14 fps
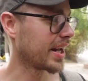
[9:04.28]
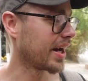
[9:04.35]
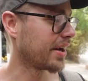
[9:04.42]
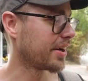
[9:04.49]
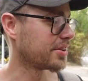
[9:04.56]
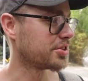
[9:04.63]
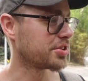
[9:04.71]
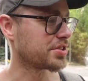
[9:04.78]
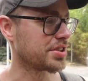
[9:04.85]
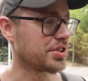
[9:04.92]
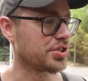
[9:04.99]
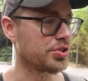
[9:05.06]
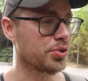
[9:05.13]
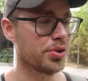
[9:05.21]
out here, just
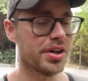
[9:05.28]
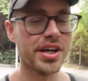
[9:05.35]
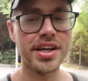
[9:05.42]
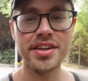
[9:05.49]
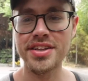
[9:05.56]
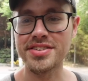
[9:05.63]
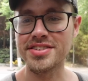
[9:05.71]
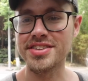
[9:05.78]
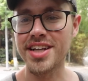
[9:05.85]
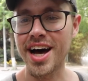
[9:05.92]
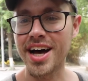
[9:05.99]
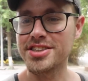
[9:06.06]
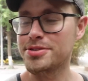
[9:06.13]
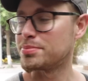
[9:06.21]
enjoy this
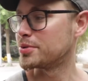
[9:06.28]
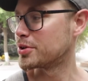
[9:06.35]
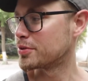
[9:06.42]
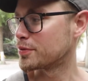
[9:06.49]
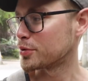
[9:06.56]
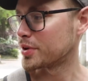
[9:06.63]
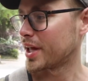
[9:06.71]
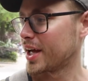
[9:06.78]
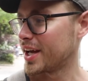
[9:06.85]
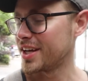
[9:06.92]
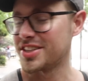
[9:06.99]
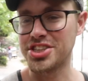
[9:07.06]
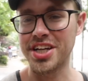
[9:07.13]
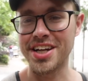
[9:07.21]
nice, beautiful
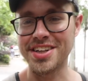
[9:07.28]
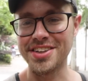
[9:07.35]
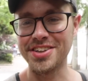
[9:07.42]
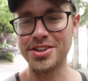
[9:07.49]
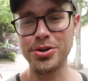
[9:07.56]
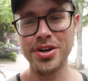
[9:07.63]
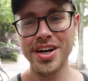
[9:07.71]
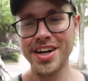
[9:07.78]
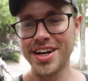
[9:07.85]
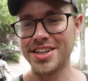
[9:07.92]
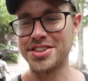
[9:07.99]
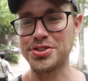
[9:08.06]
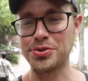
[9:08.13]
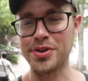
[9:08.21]
day in Chengdu
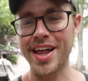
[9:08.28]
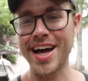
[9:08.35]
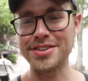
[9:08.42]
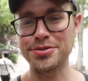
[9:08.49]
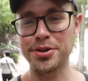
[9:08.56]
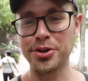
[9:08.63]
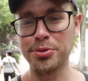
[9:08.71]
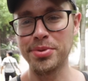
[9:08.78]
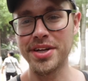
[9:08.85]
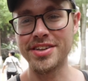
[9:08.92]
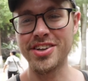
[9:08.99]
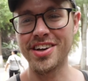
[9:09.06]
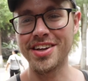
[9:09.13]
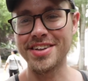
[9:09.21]
and just relax for a little
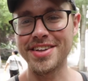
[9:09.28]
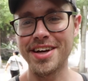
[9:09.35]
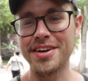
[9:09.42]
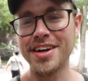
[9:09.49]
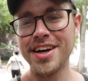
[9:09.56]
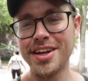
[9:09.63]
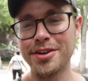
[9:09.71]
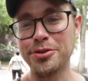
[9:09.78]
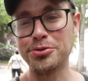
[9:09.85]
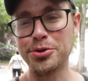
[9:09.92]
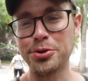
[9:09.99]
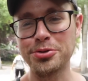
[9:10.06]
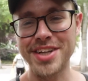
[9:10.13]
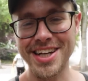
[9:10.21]
bit till I let those
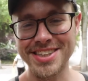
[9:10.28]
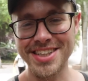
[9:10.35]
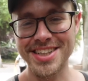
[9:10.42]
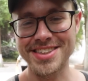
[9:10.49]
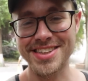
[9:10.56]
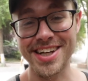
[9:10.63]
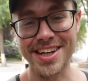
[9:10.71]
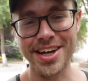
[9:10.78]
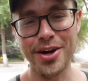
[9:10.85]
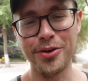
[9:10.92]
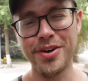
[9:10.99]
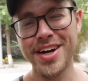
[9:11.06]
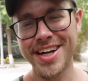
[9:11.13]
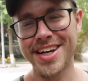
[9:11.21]
noodles digest and I can
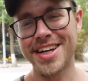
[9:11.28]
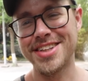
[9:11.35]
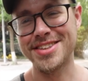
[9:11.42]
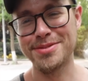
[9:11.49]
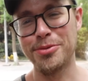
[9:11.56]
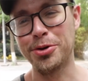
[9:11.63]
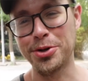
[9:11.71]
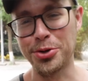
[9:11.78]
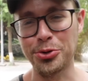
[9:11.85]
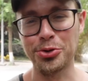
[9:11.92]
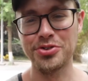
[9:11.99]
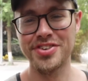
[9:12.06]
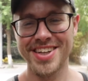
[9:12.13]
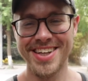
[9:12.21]
go get some more
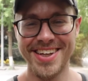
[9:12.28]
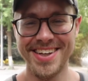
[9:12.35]
noodles.